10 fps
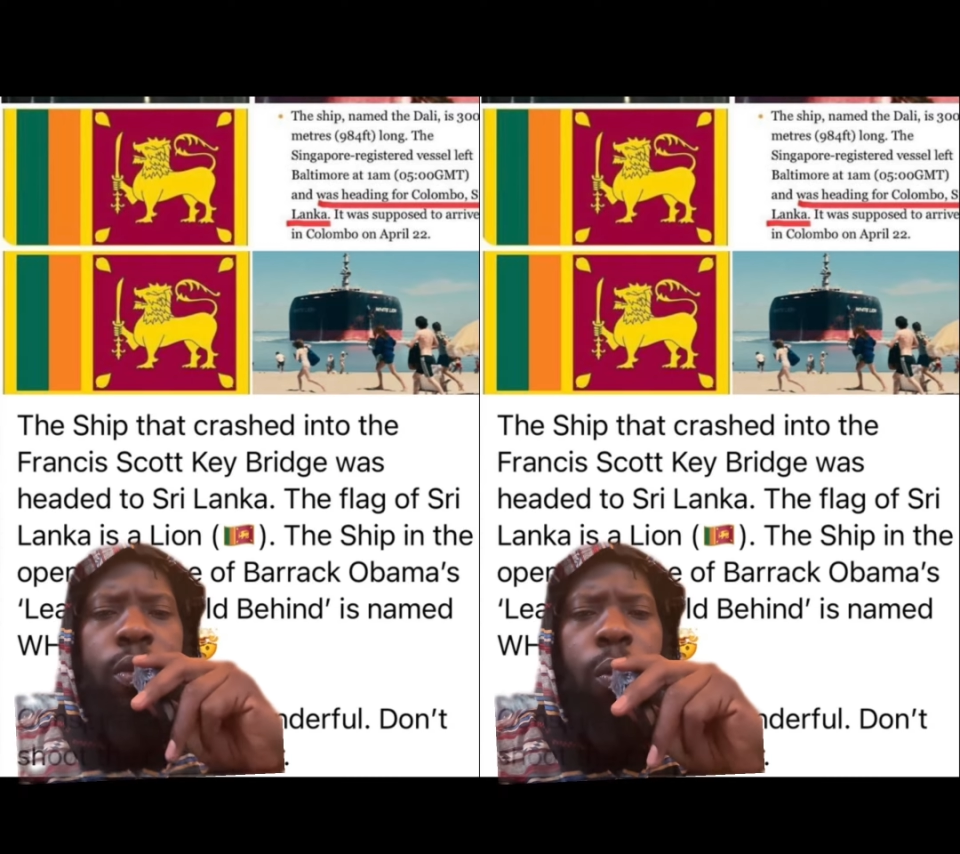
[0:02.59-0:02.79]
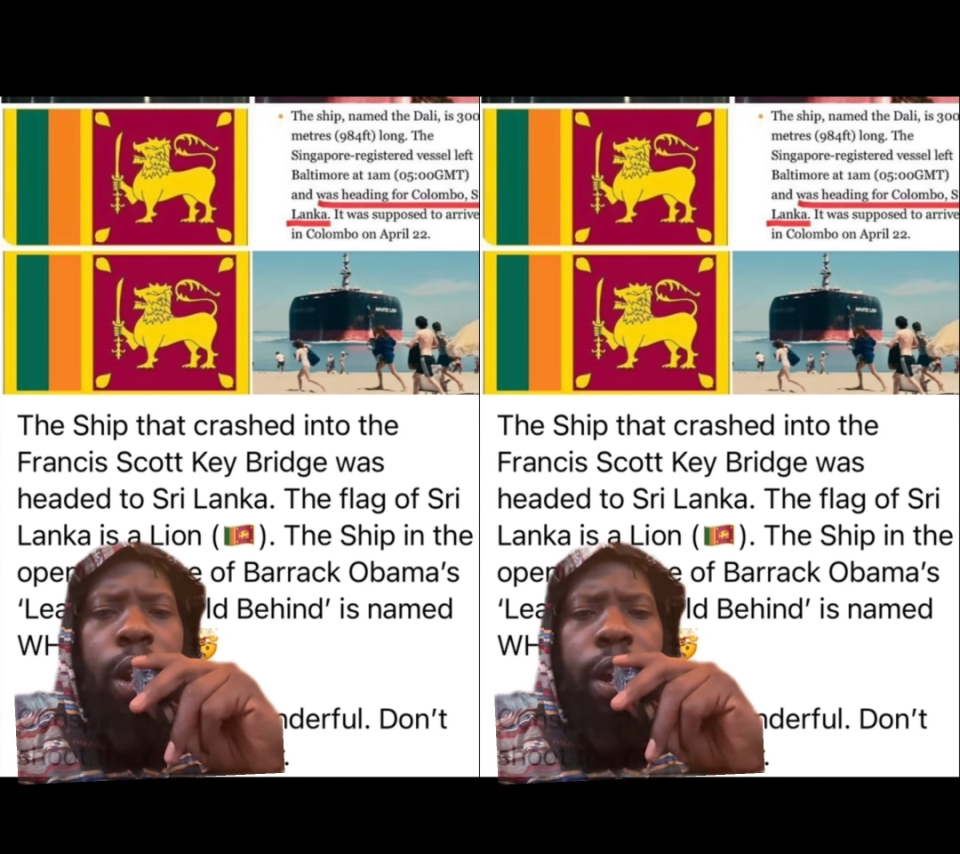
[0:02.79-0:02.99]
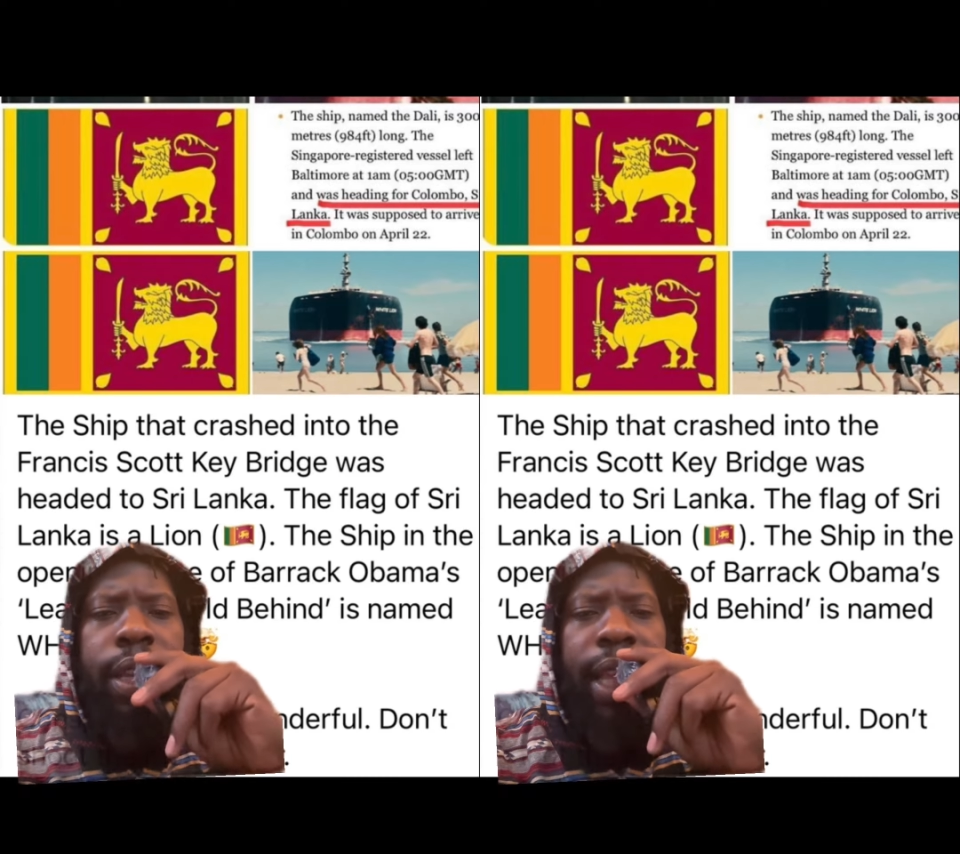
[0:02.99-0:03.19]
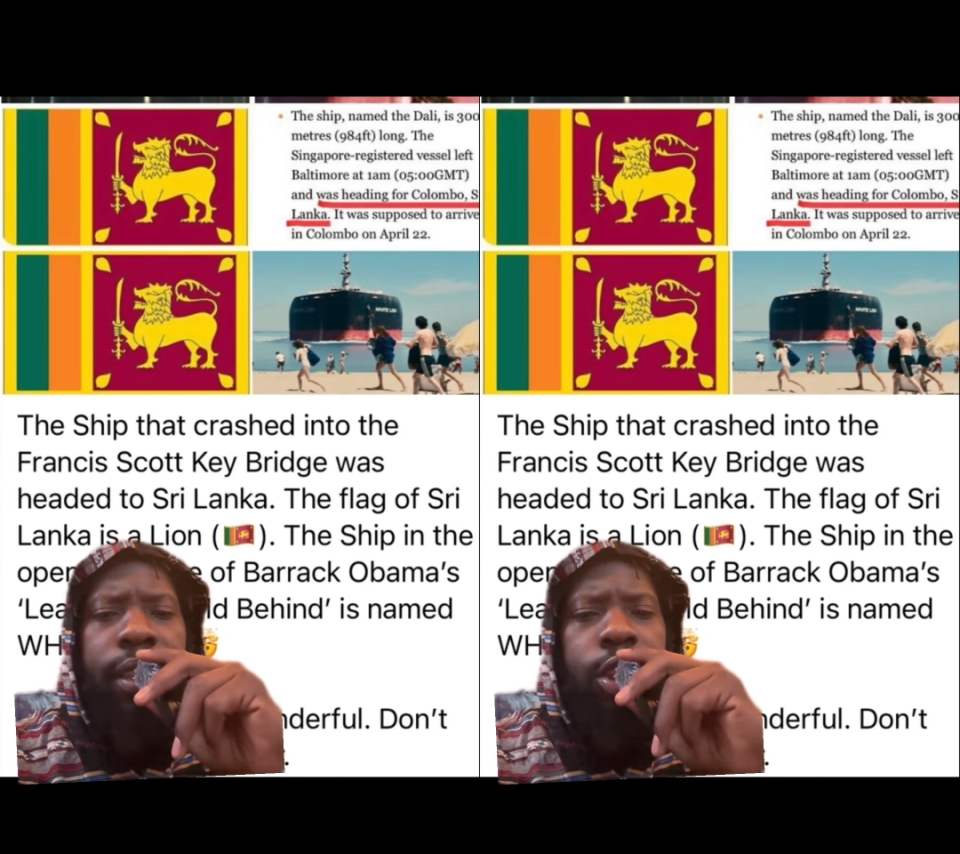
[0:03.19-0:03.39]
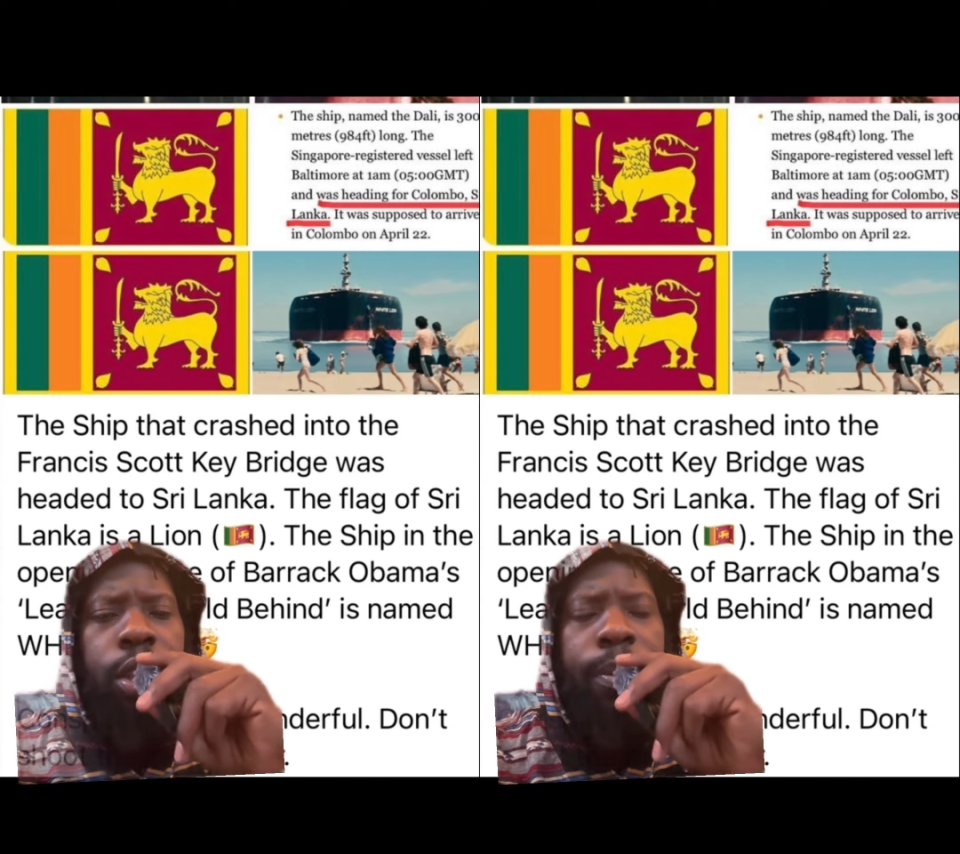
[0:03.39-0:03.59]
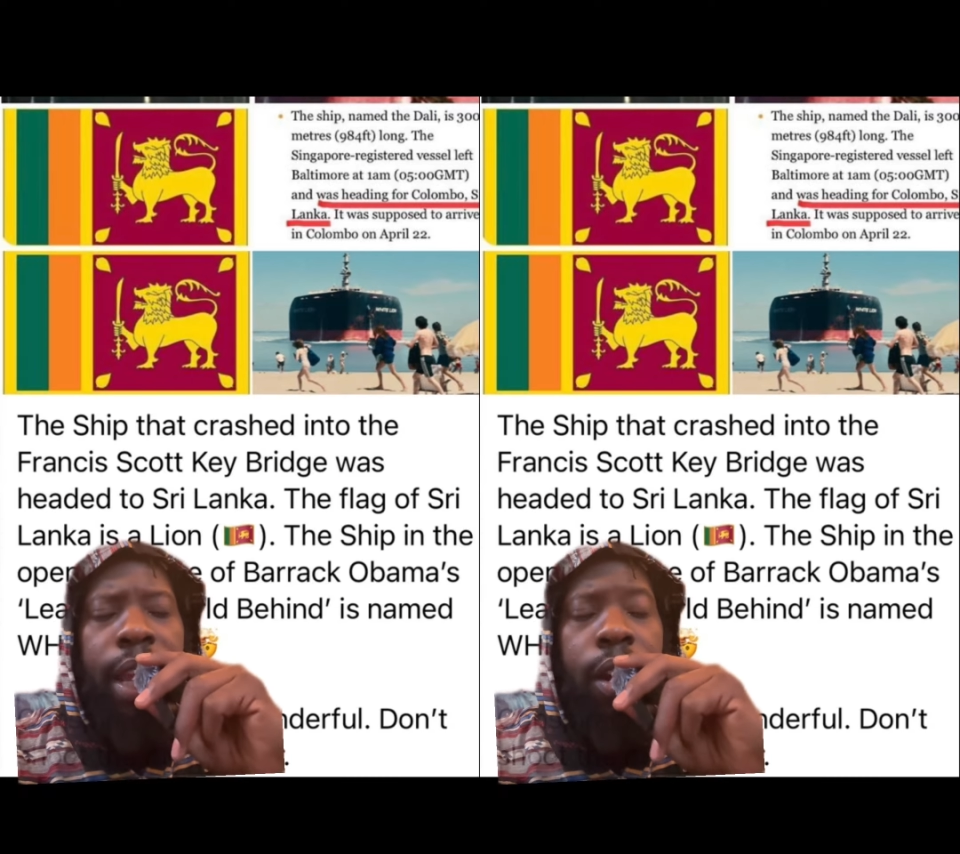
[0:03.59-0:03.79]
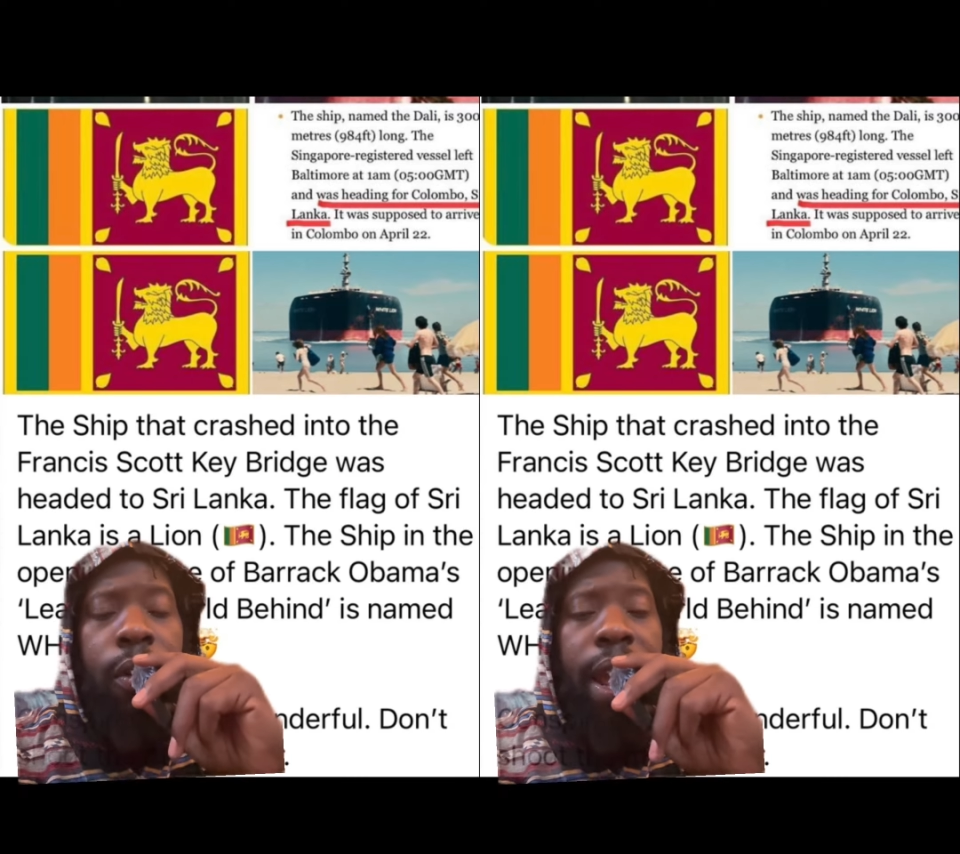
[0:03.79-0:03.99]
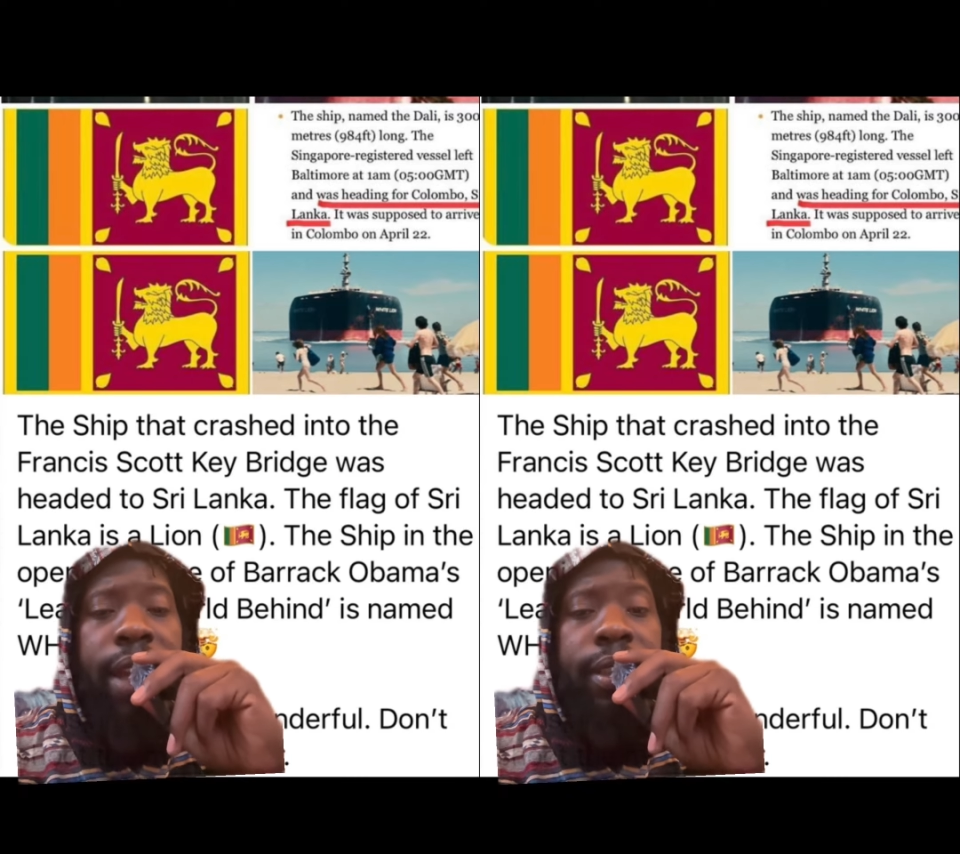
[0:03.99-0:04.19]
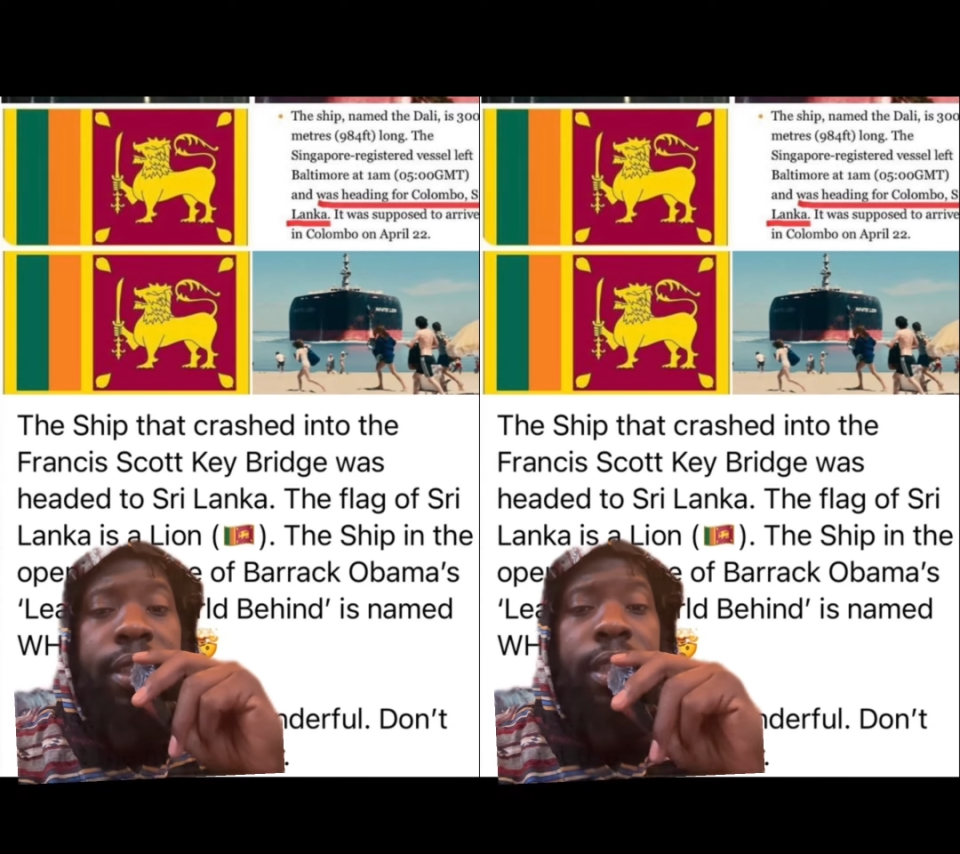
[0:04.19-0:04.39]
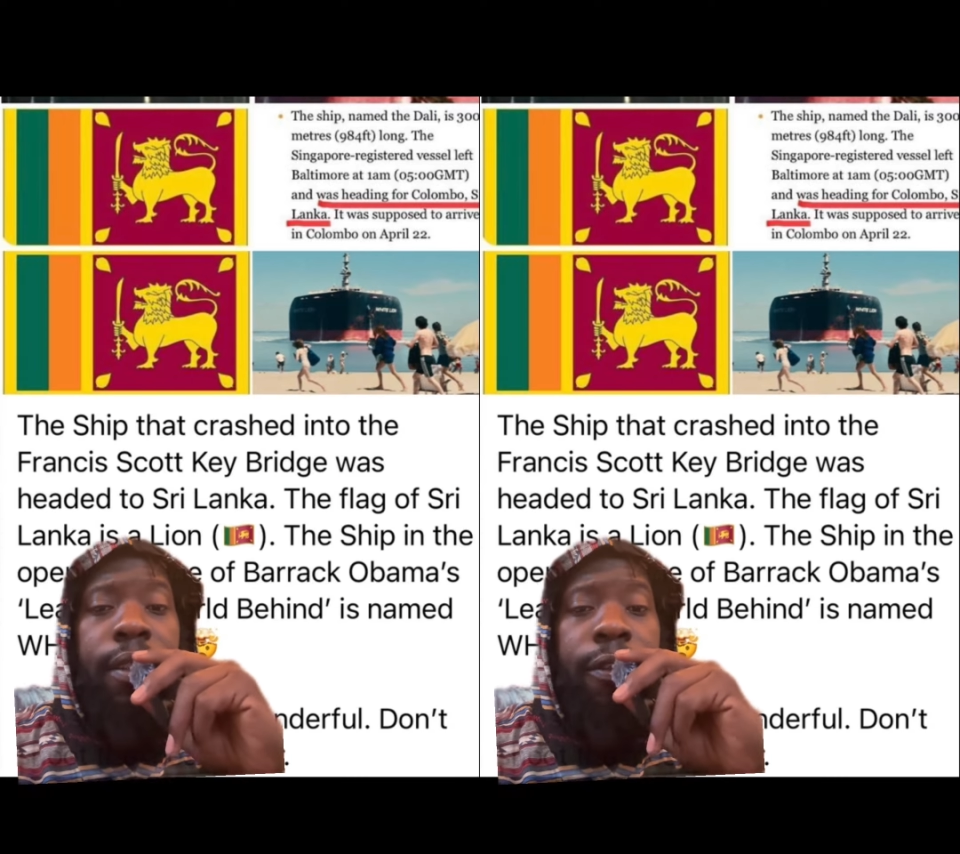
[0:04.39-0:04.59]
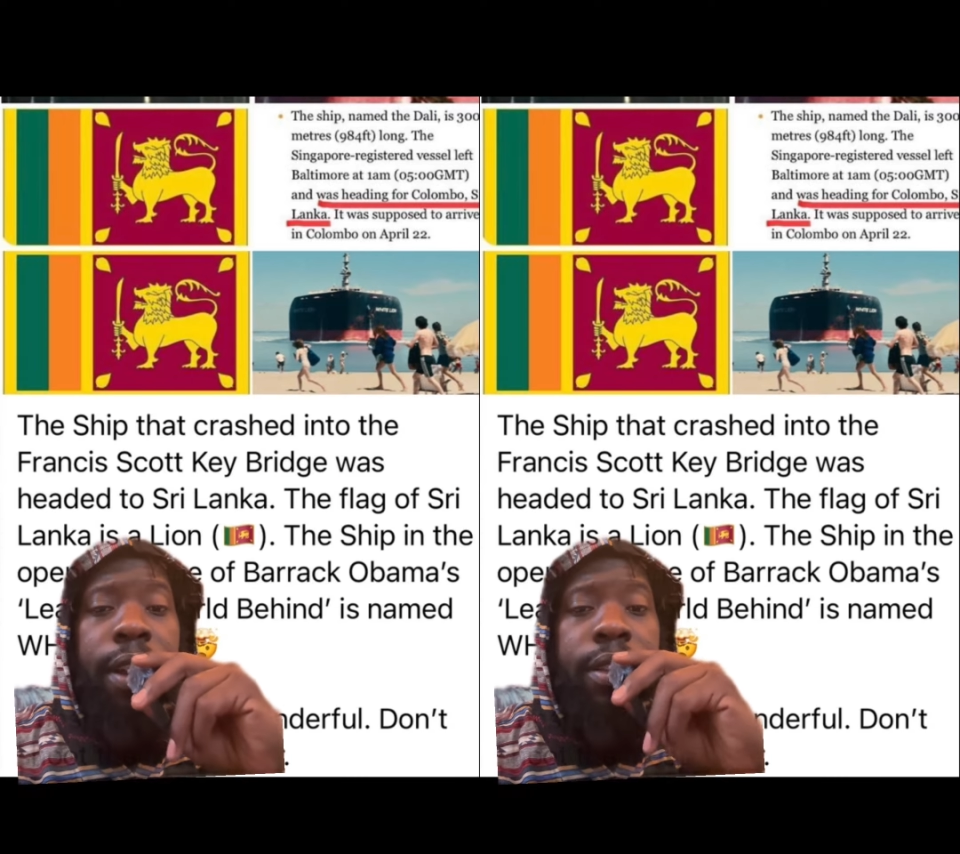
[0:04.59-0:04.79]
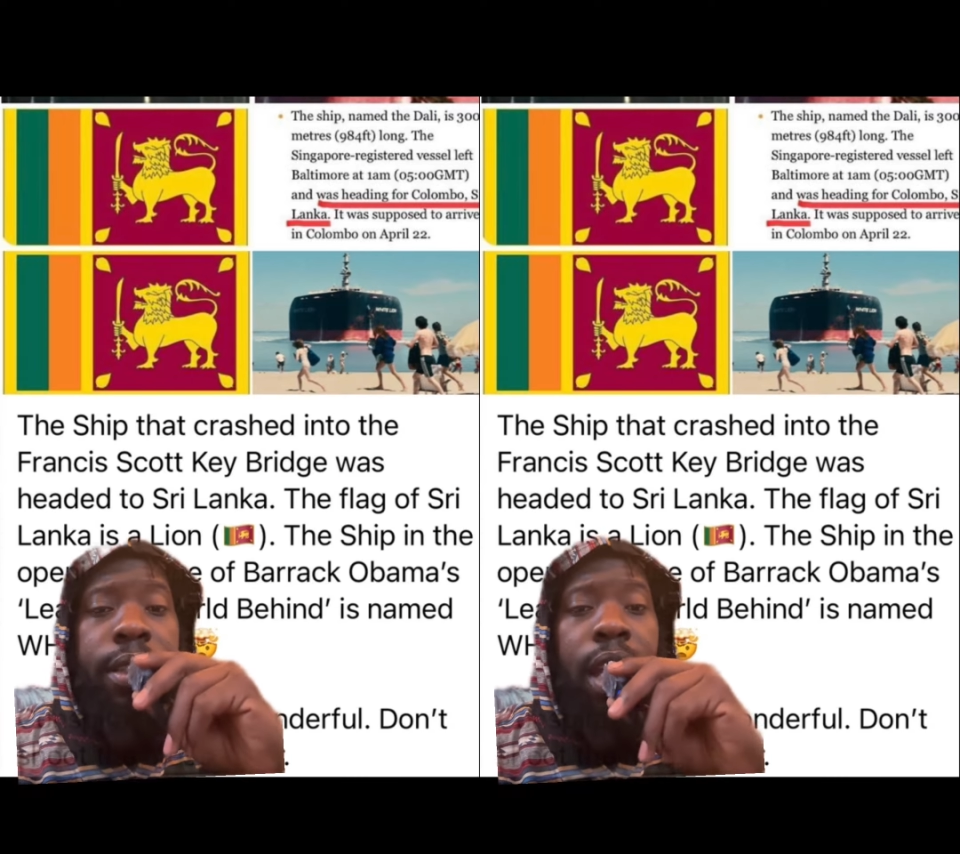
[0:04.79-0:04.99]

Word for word: aware that the ship that crashed into the Francis